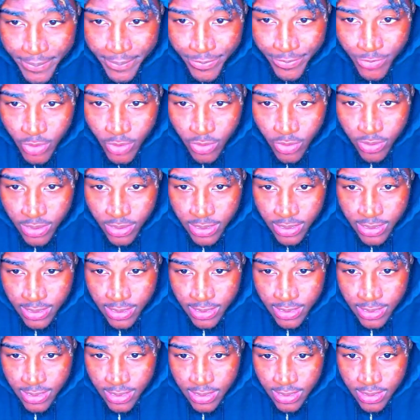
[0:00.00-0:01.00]
Throw it.
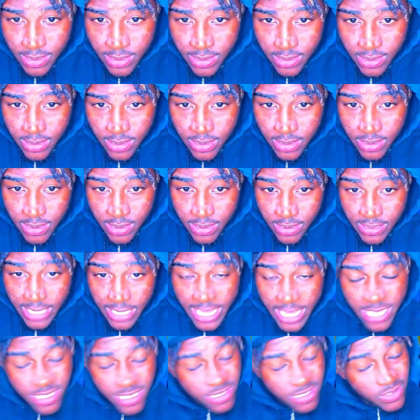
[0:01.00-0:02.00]

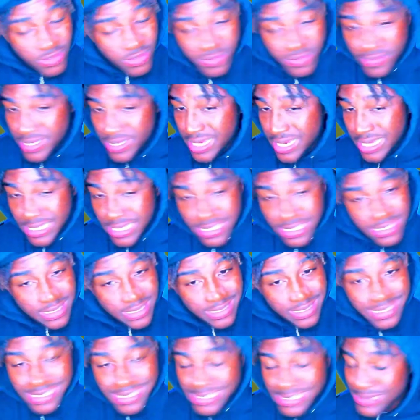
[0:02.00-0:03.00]
Thank you. My
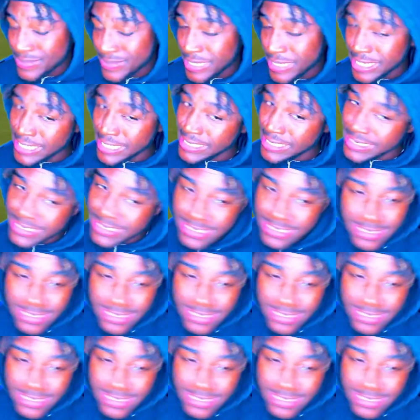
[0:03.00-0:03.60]
goodness, man.